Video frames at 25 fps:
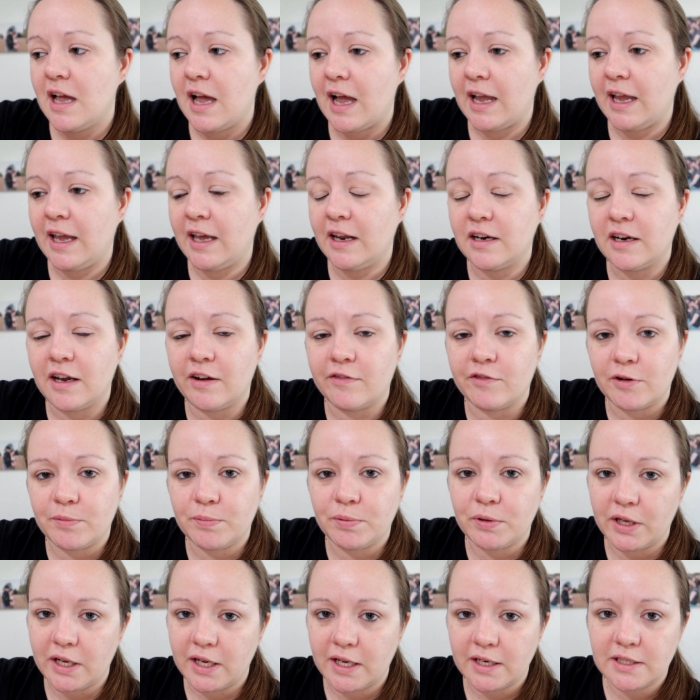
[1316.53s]
I had an every
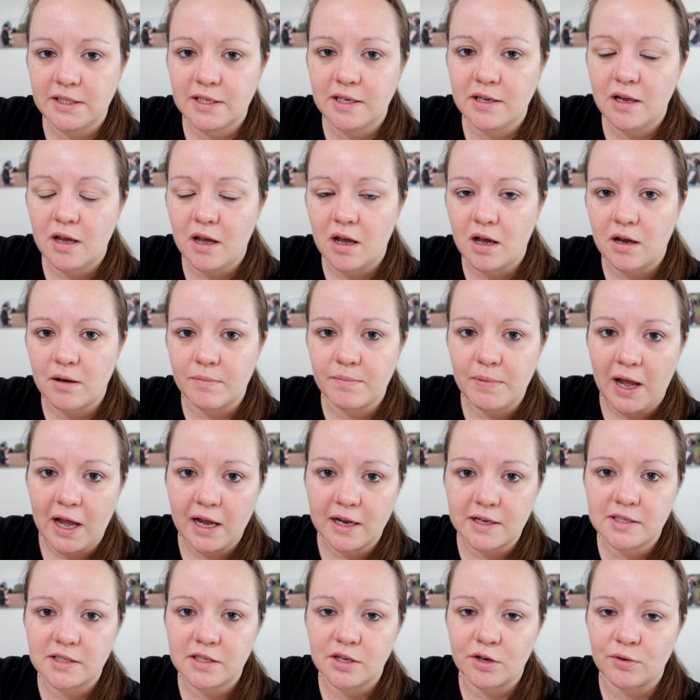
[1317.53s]
plate uh,
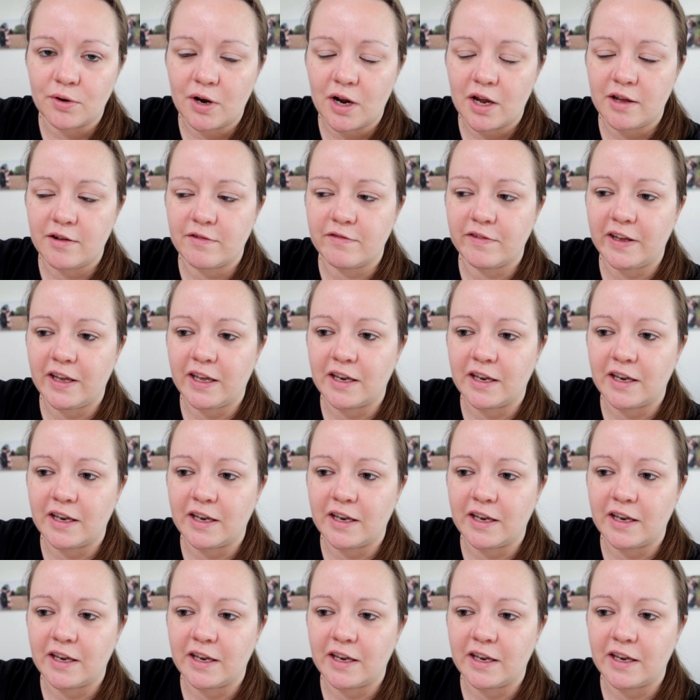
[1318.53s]
box arrive